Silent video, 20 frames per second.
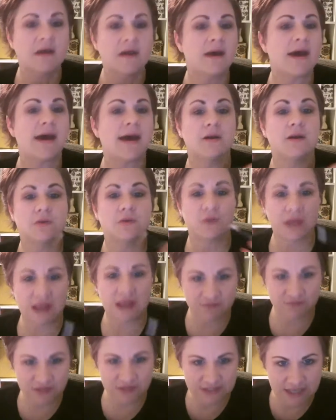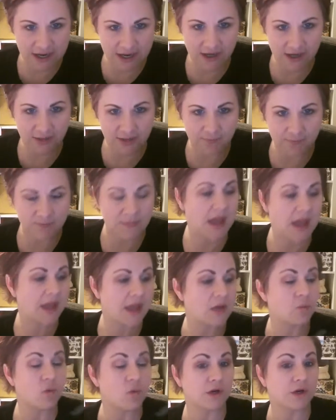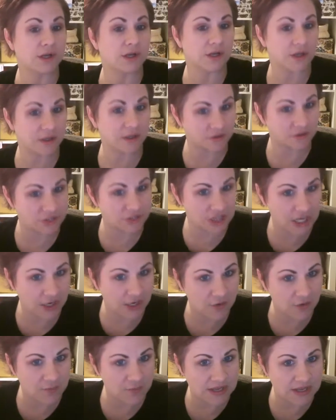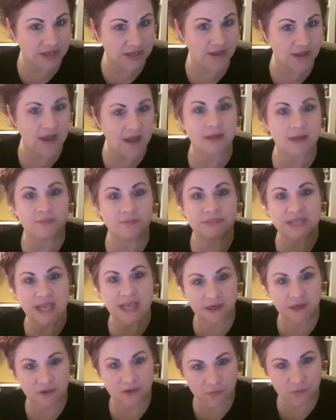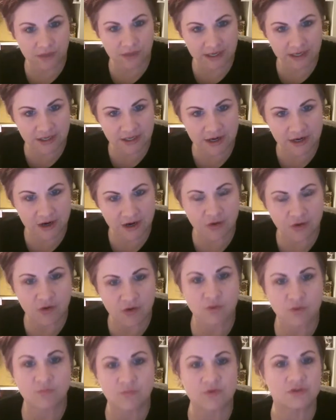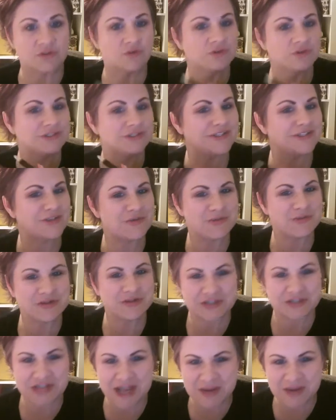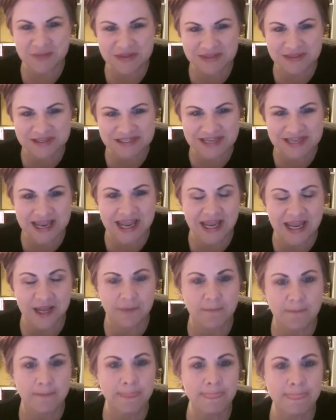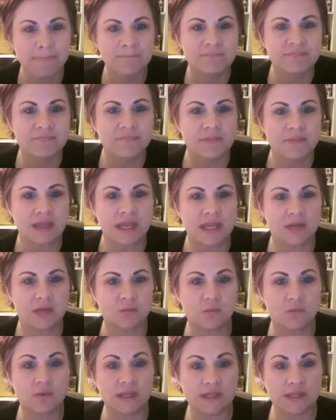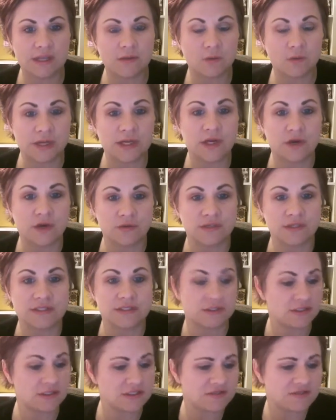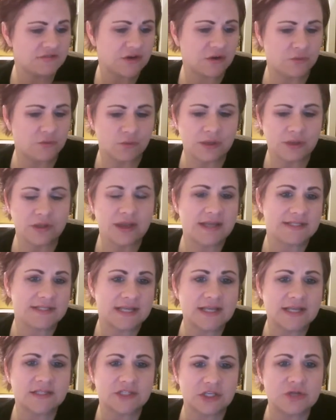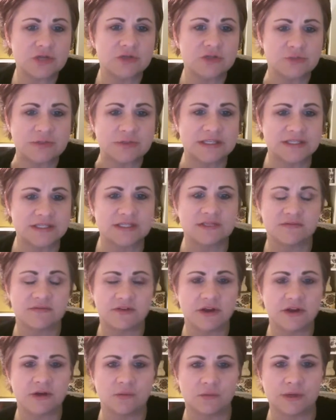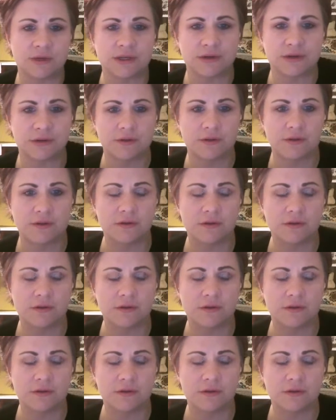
I don't have the time. I work another job. I'm tired when I get home. There's only so much time in the day. And we know this. This is a very real, I say excuse, but this is a very real